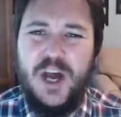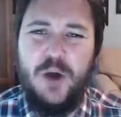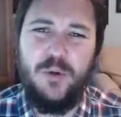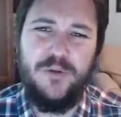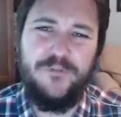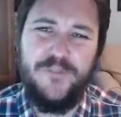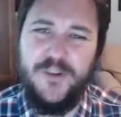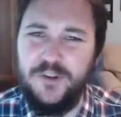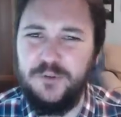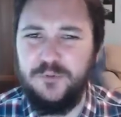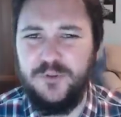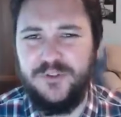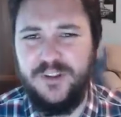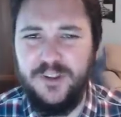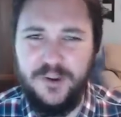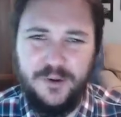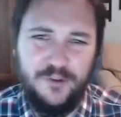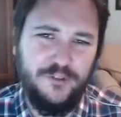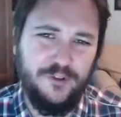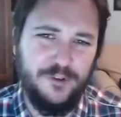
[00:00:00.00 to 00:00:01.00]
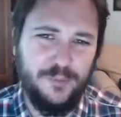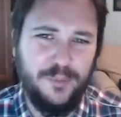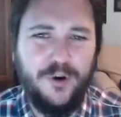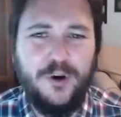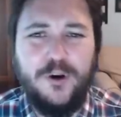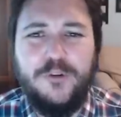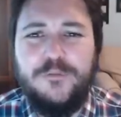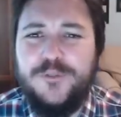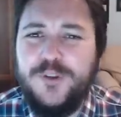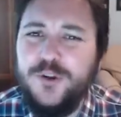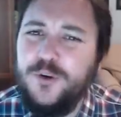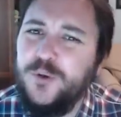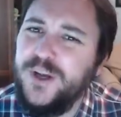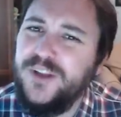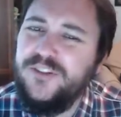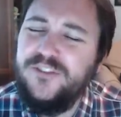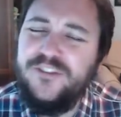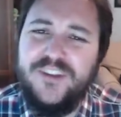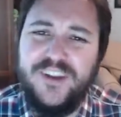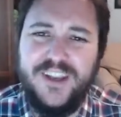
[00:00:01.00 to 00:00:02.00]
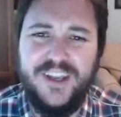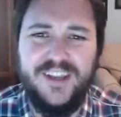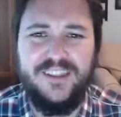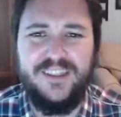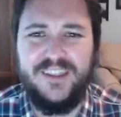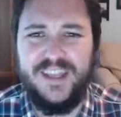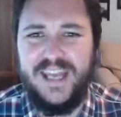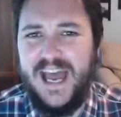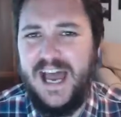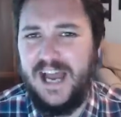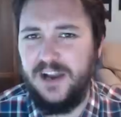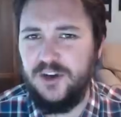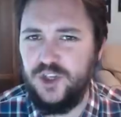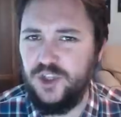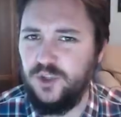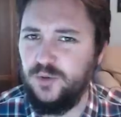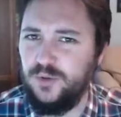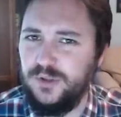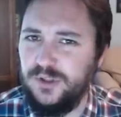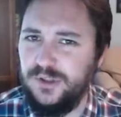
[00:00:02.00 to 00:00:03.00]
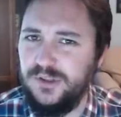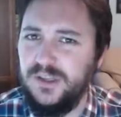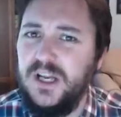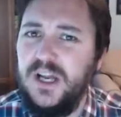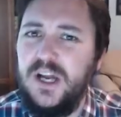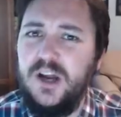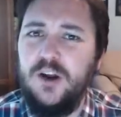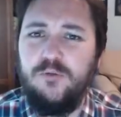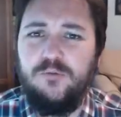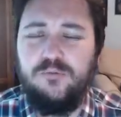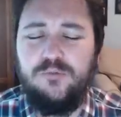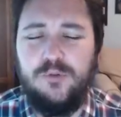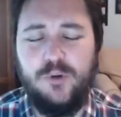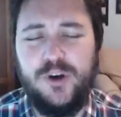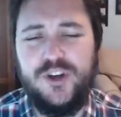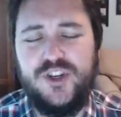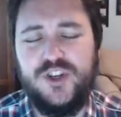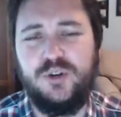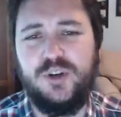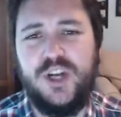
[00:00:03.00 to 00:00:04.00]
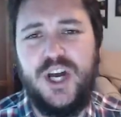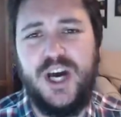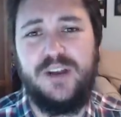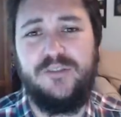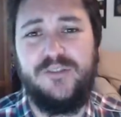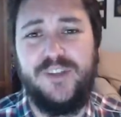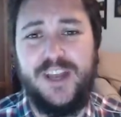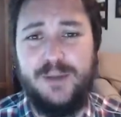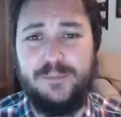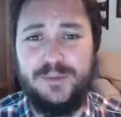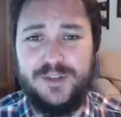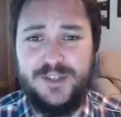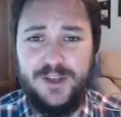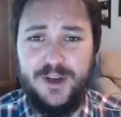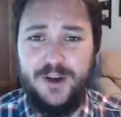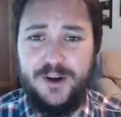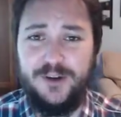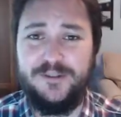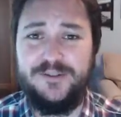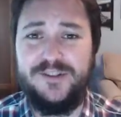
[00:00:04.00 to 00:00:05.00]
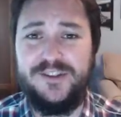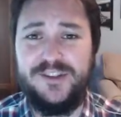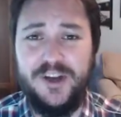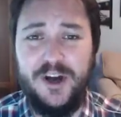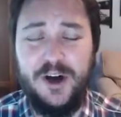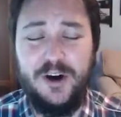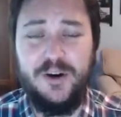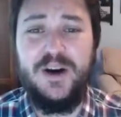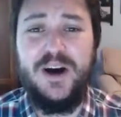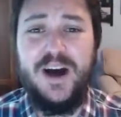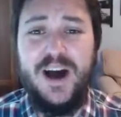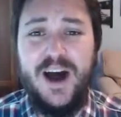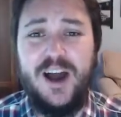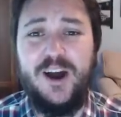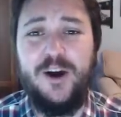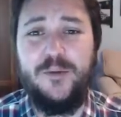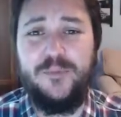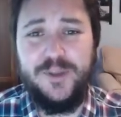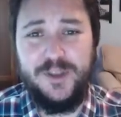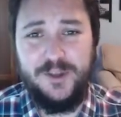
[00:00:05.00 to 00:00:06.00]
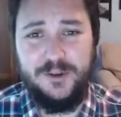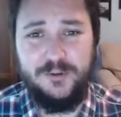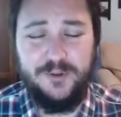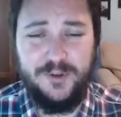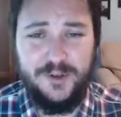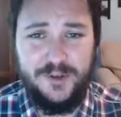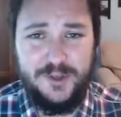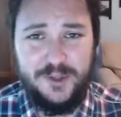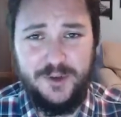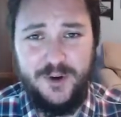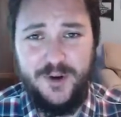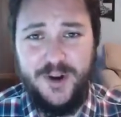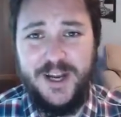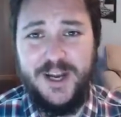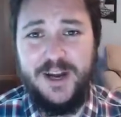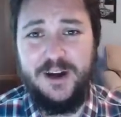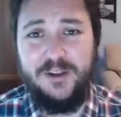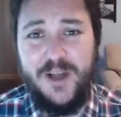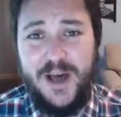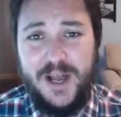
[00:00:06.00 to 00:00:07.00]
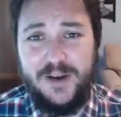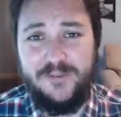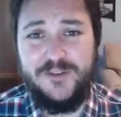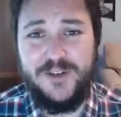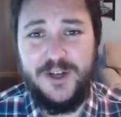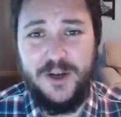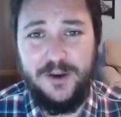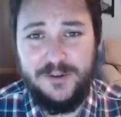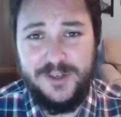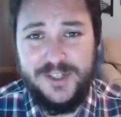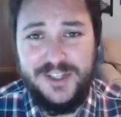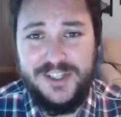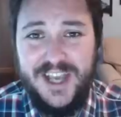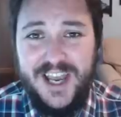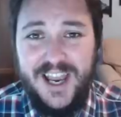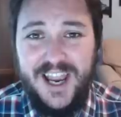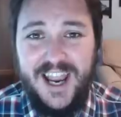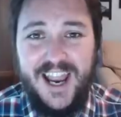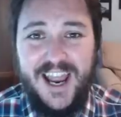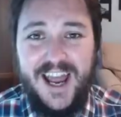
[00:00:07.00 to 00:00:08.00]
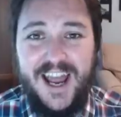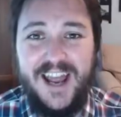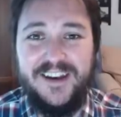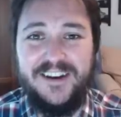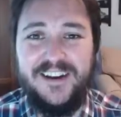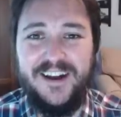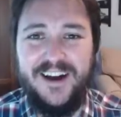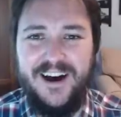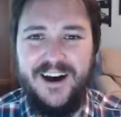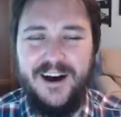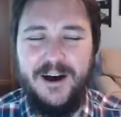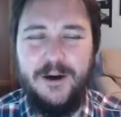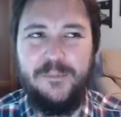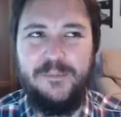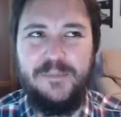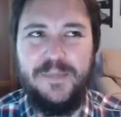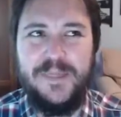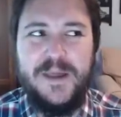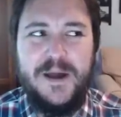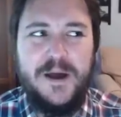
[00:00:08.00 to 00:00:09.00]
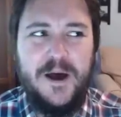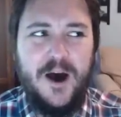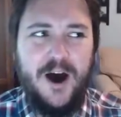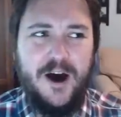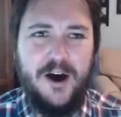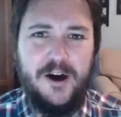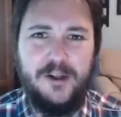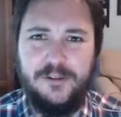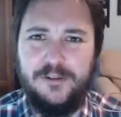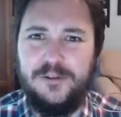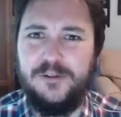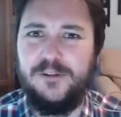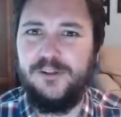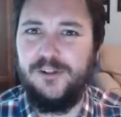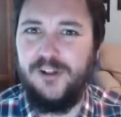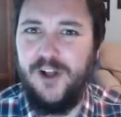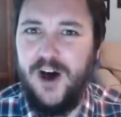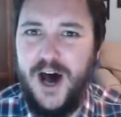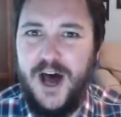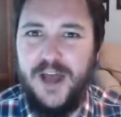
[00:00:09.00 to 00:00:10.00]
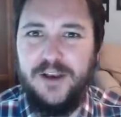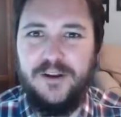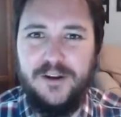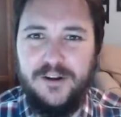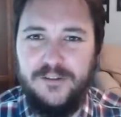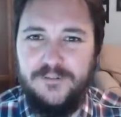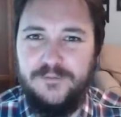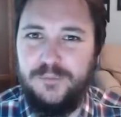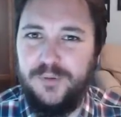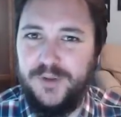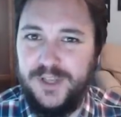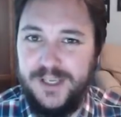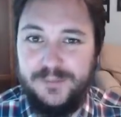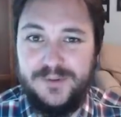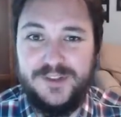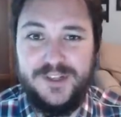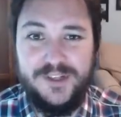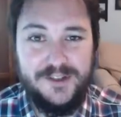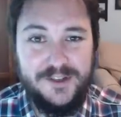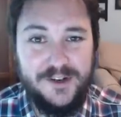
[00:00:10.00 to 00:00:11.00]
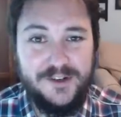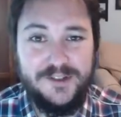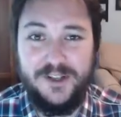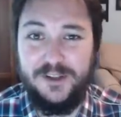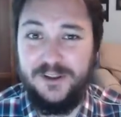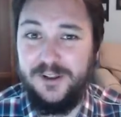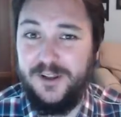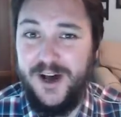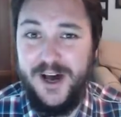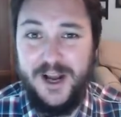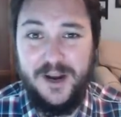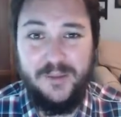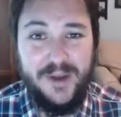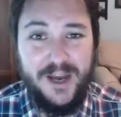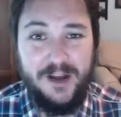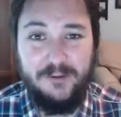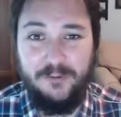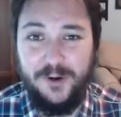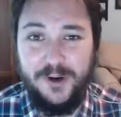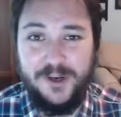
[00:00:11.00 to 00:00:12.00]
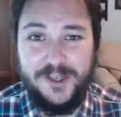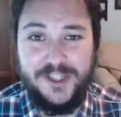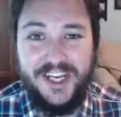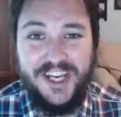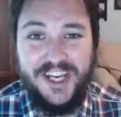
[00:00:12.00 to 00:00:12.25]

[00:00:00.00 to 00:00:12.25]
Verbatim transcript: we felt it was a little superfluous in the actual original cut of the episode, so I hope that you will enjoy a lot of jokes and um, a lot of bleeps, because there's a lot of bad words.